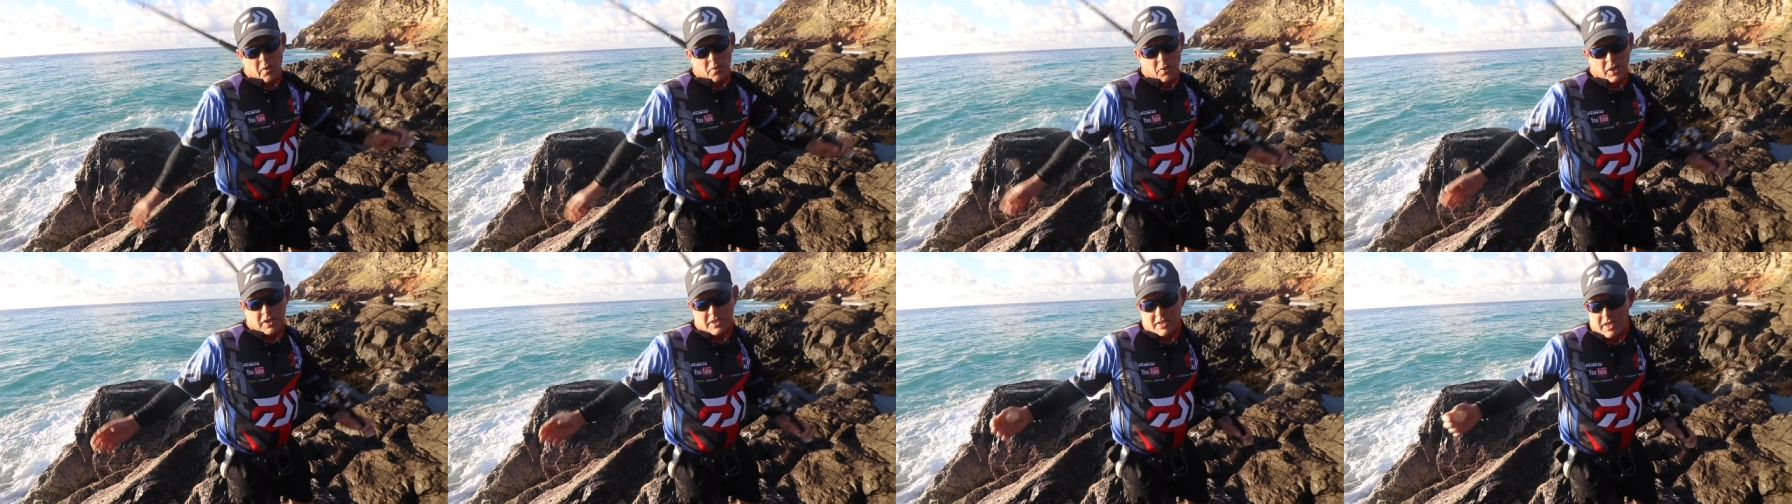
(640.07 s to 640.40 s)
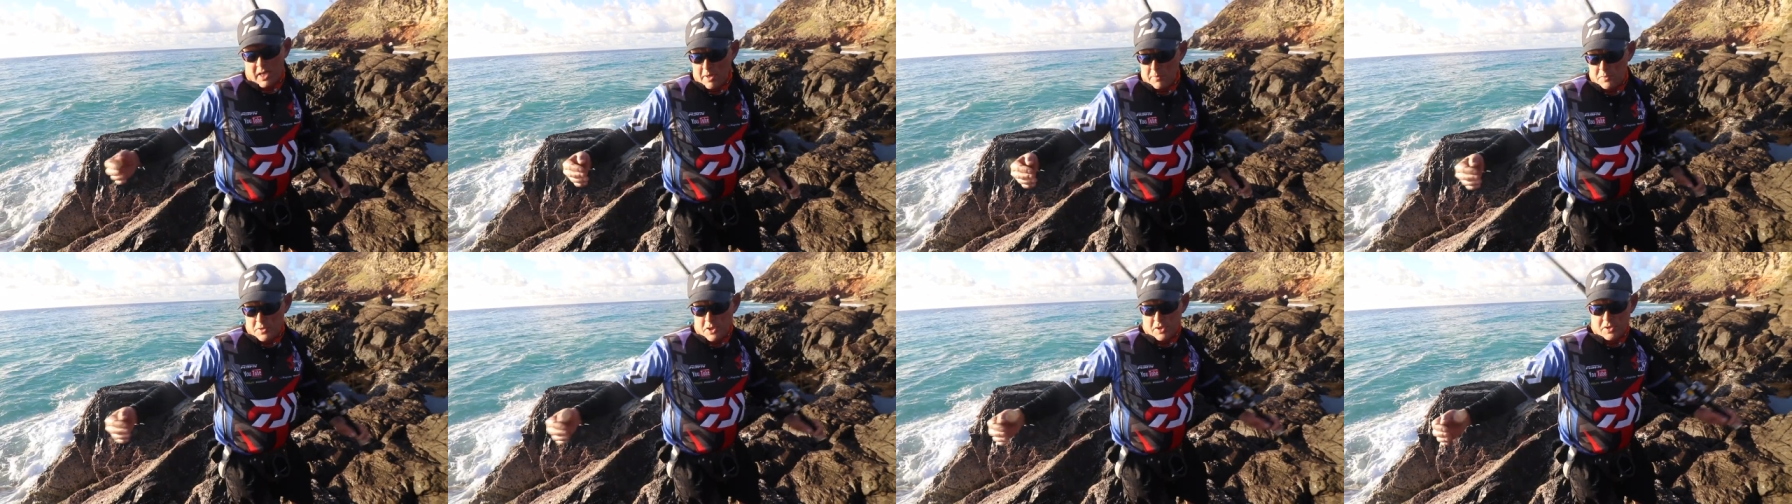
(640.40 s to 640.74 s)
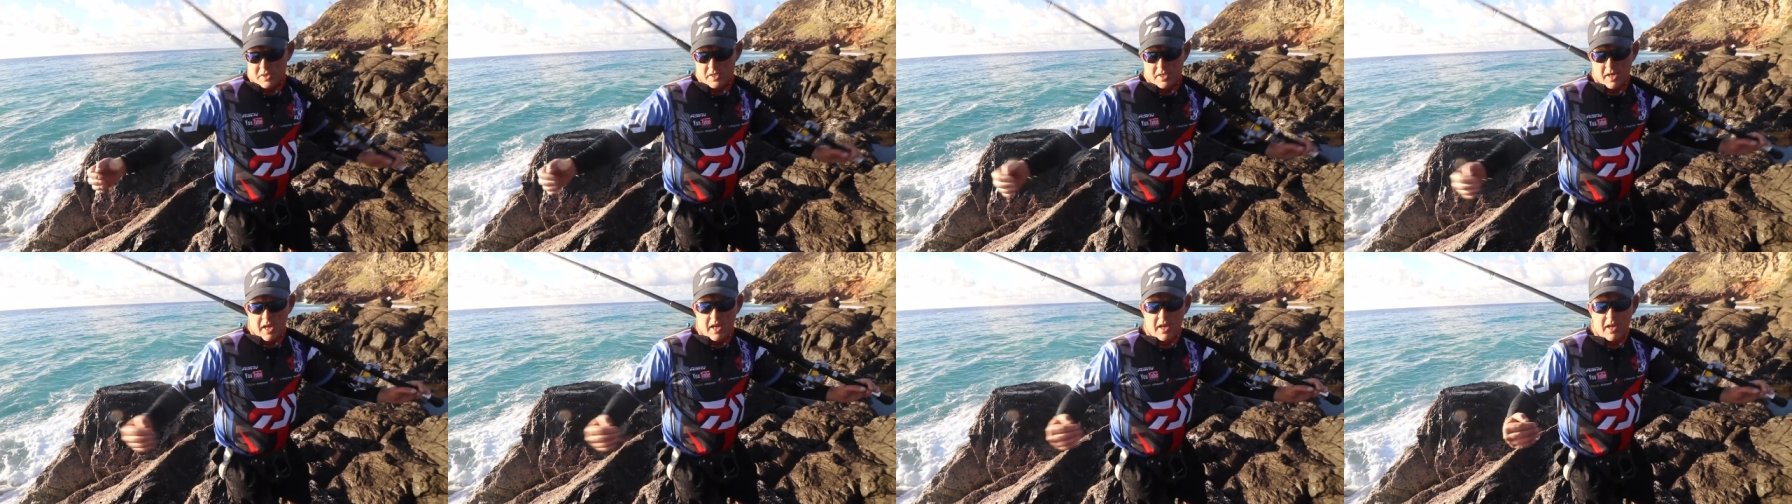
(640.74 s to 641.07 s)
which keeps your
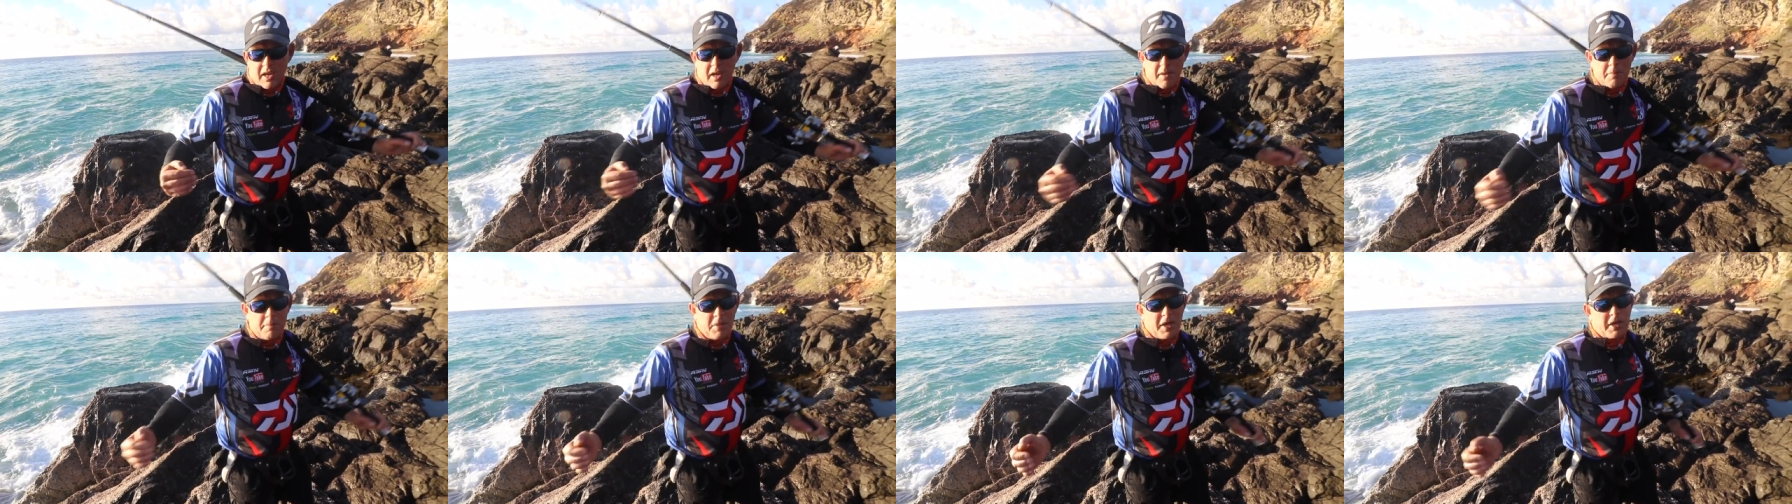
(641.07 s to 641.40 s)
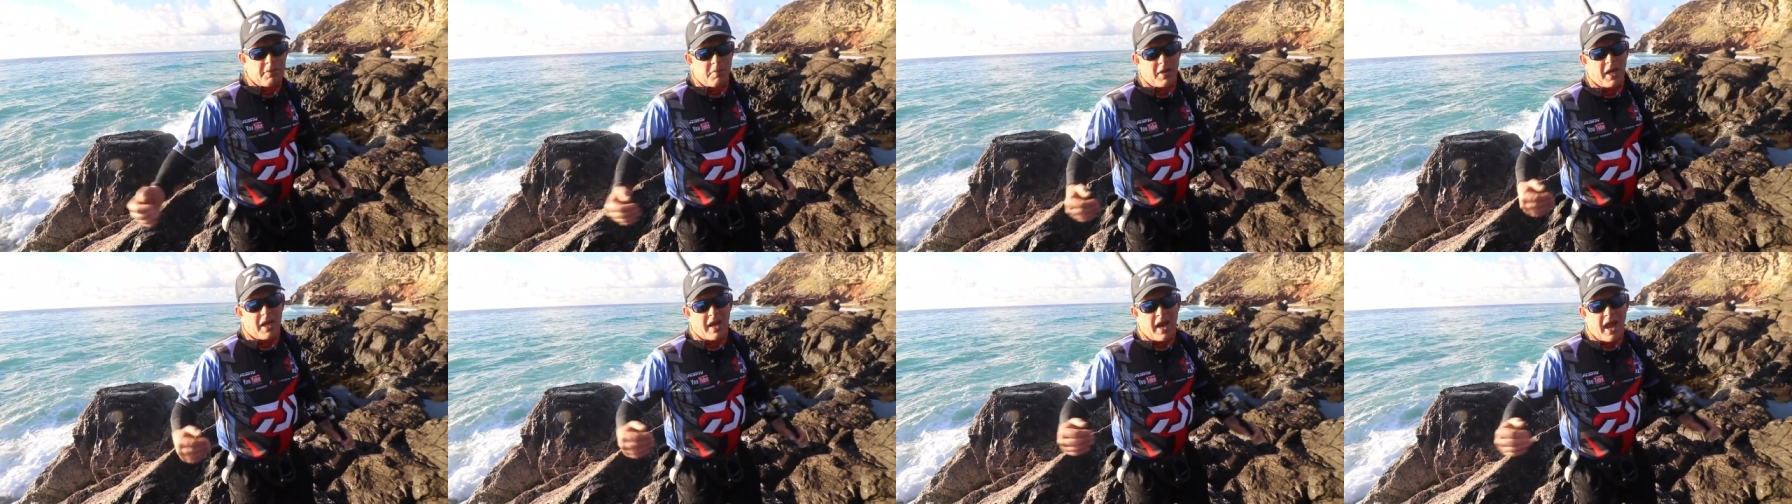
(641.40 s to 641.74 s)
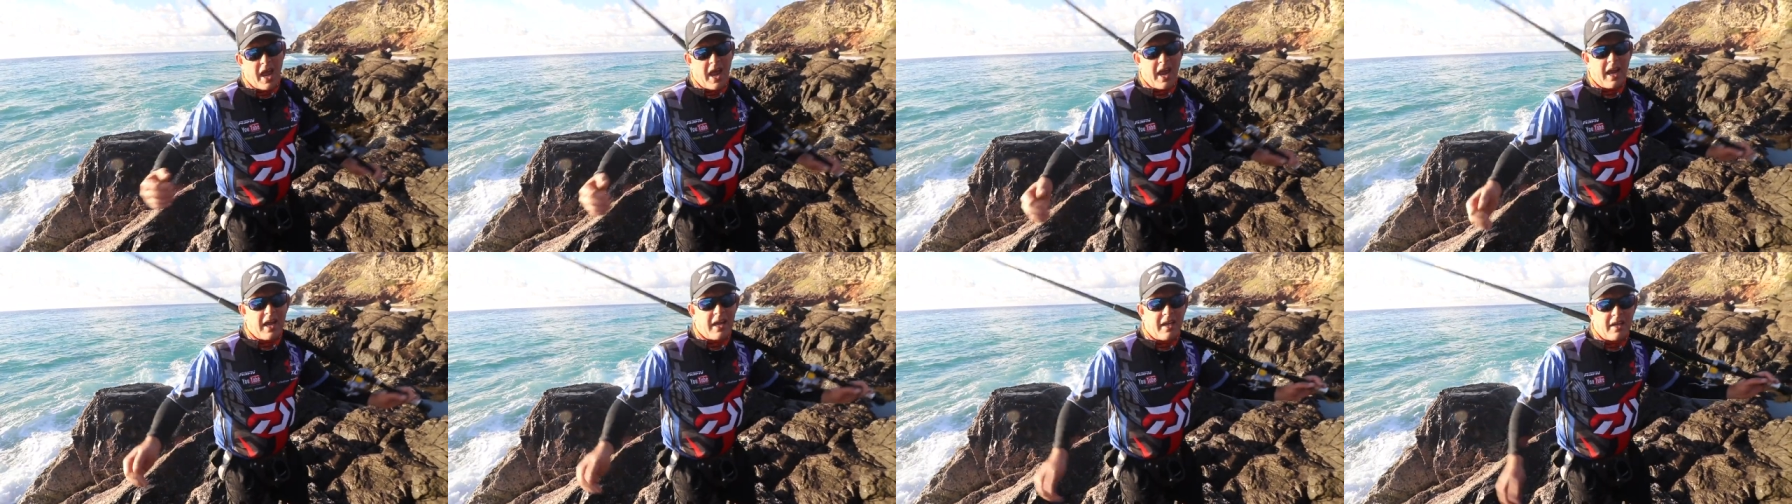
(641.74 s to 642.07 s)
sinker a bit better
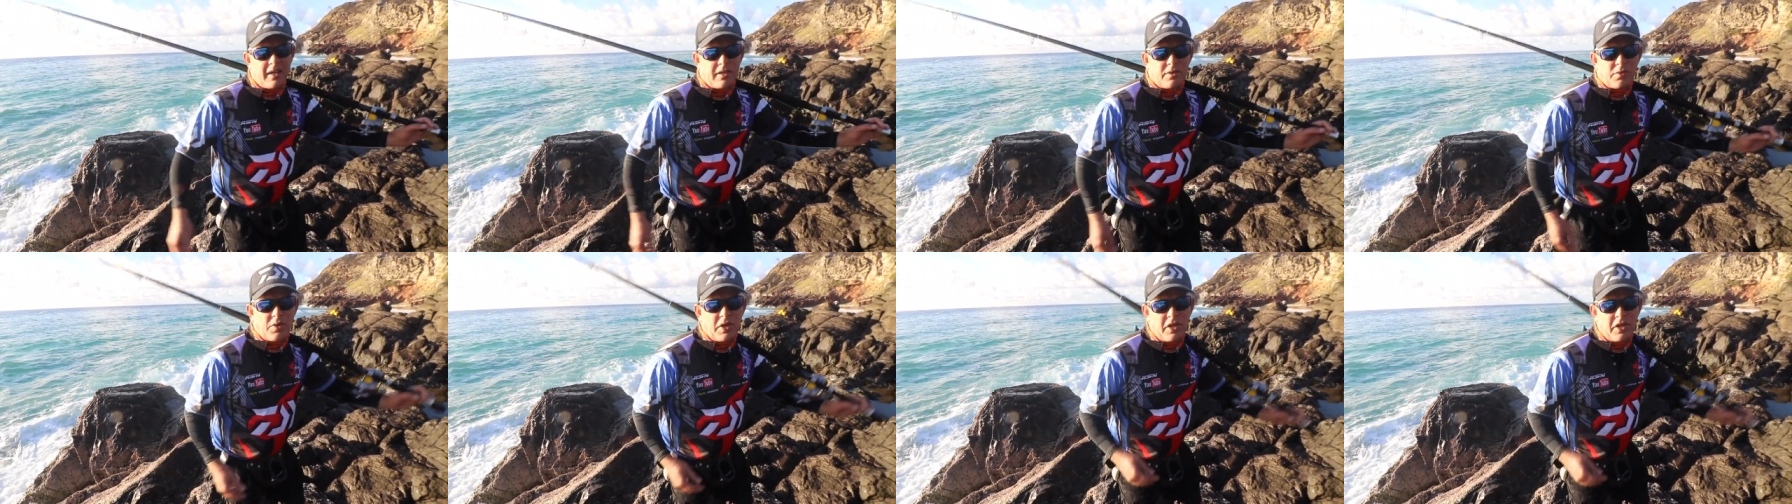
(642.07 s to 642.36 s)
anchored